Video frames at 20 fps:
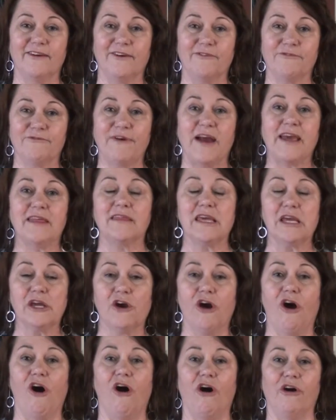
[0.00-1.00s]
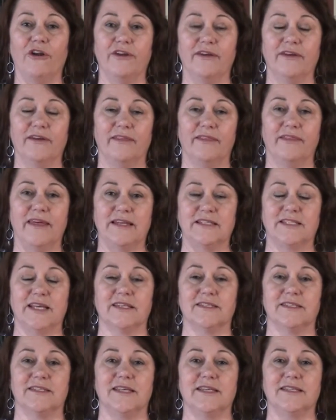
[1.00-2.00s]
faith in God that
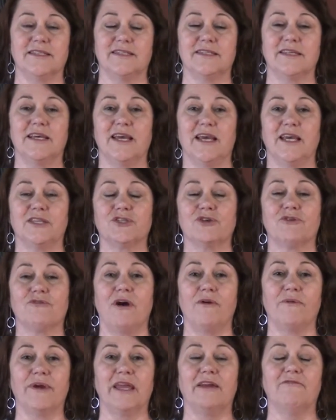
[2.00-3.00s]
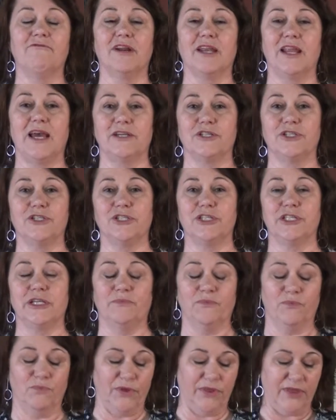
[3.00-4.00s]
does this. It's growing in
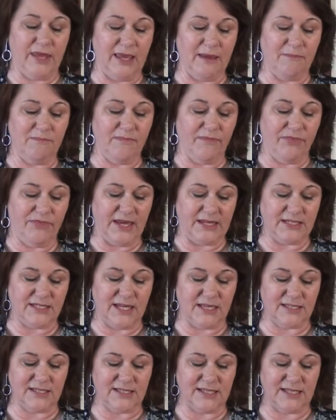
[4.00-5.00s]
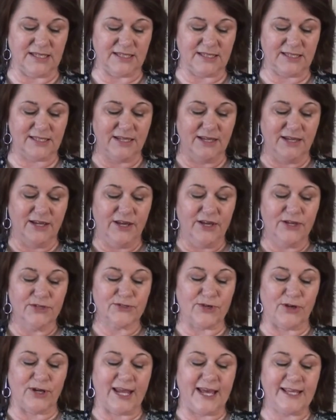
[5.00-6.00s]
relationship with Him that does this.
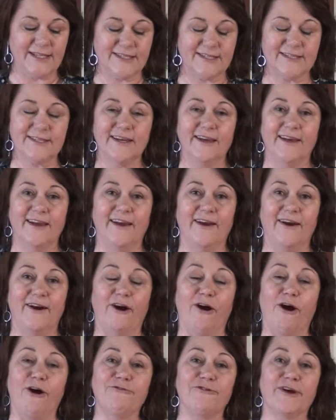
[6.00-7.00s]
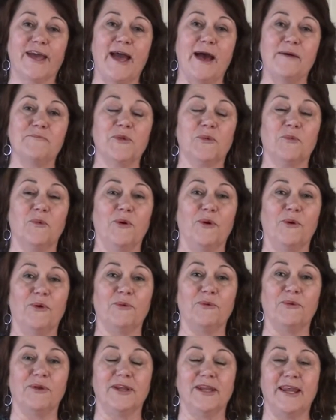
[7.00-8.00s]
So let's overcome the
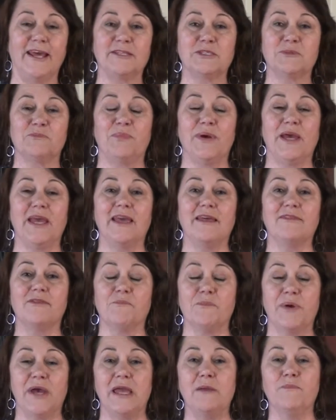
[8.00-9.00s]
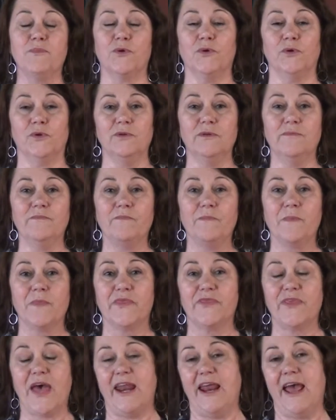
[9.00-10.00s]
world. Let's be the people
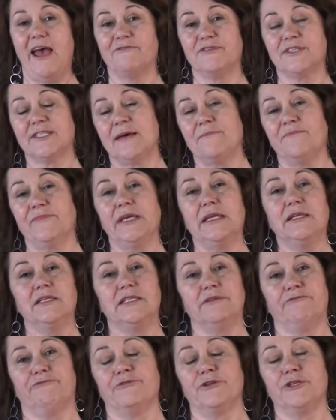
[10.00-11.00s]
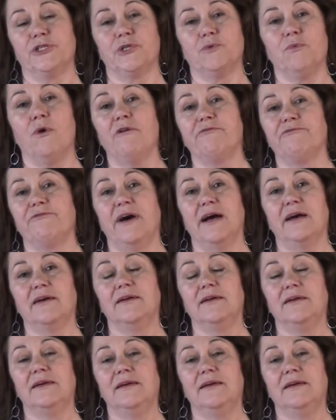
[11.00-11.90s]
that have something different to offer.